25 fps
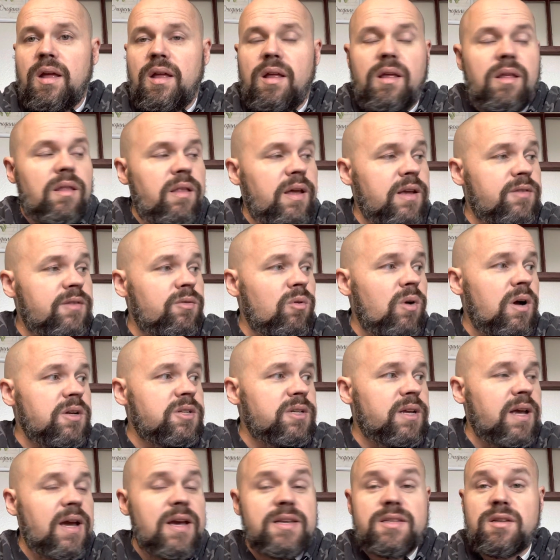Thanks for watching,
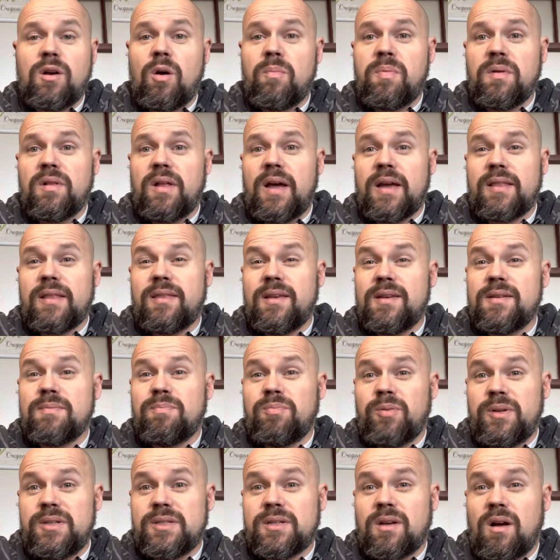guys. Hope you like this.
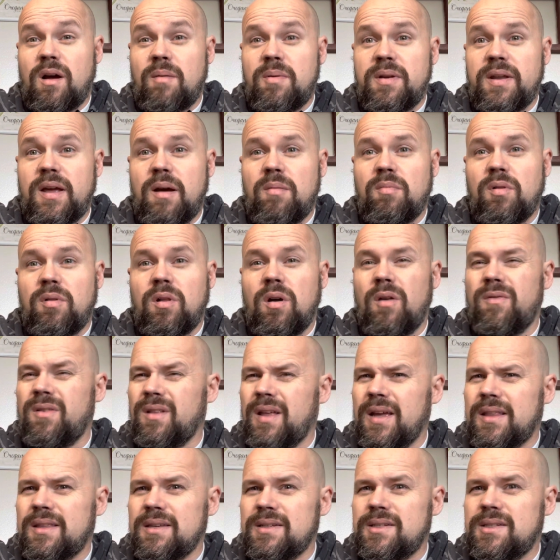Please comment down below if you
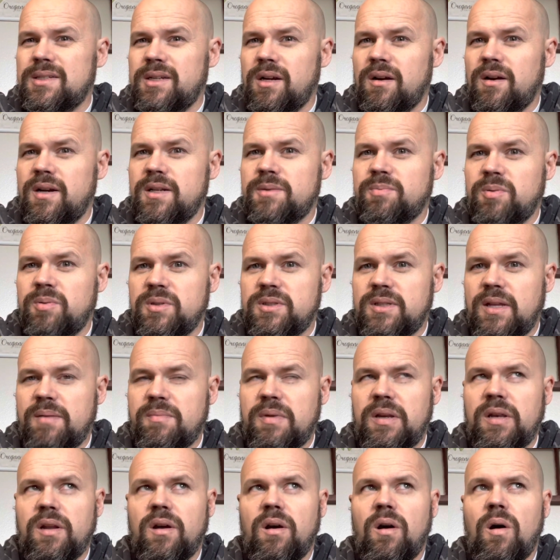like this series. Please let
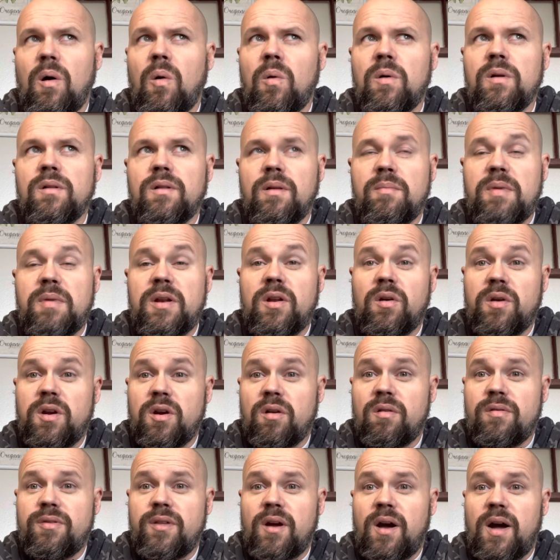me know. Let me know
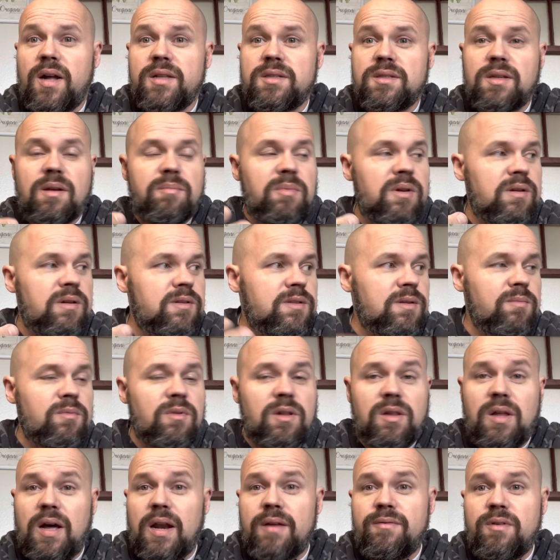your thoughts. I mean, a
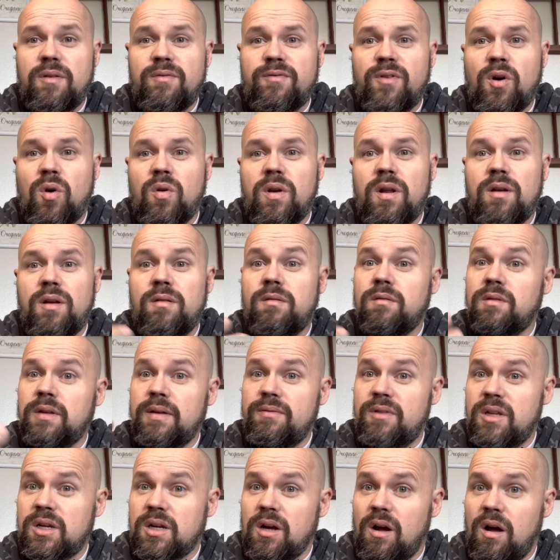lot of you voted. Leave
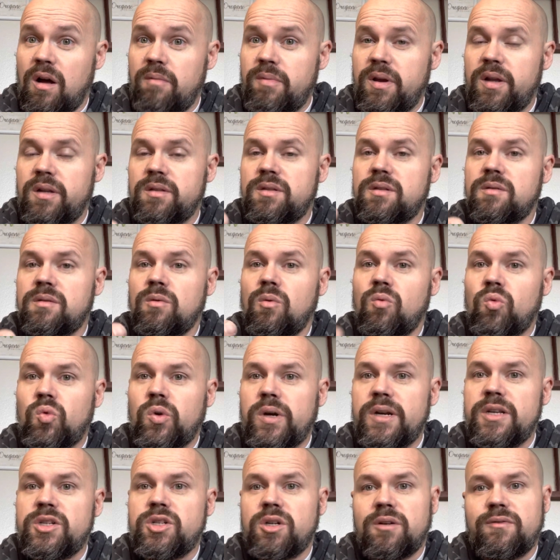in the comments,
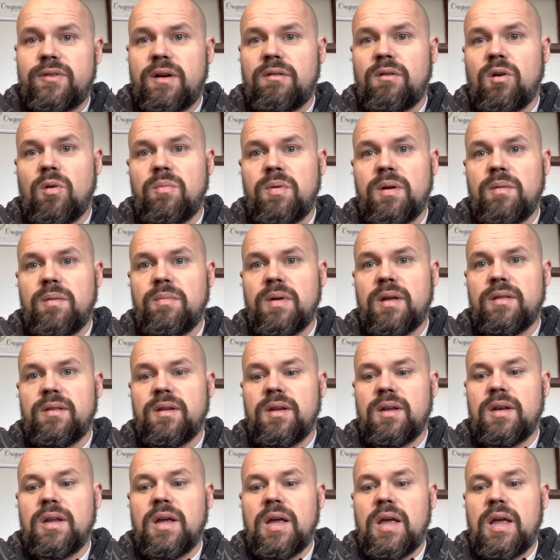what is your favorite opening
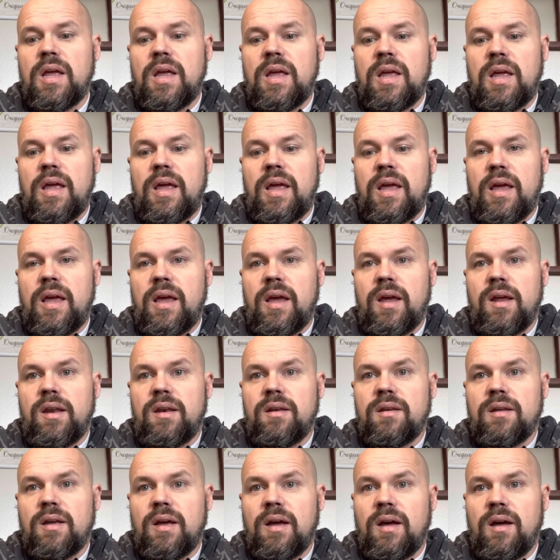method,
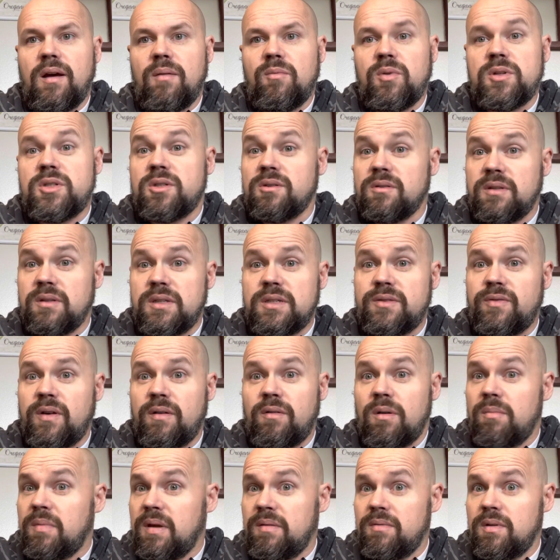and what's your least
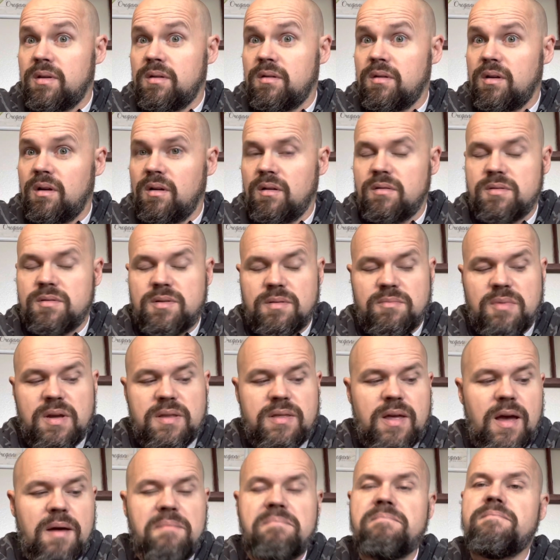favorite, maybe, you know, something like
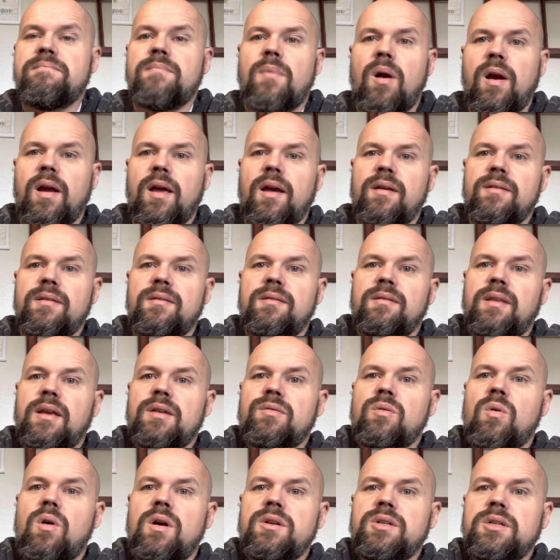that. All right, guys. Thanks
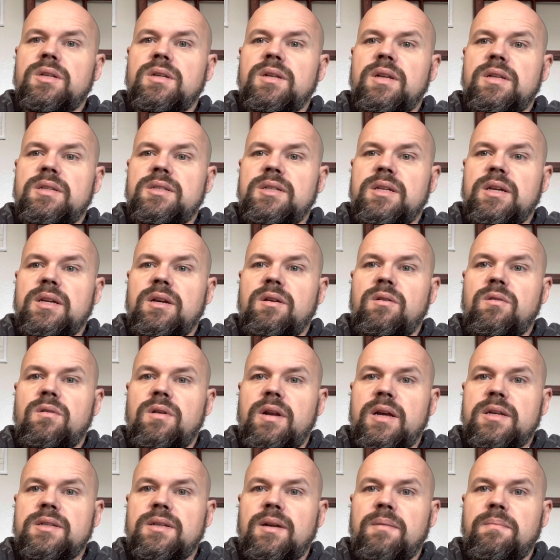for watching, and see you
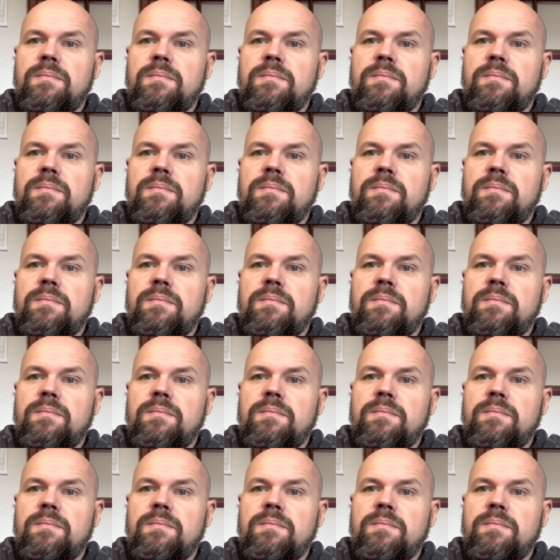next time.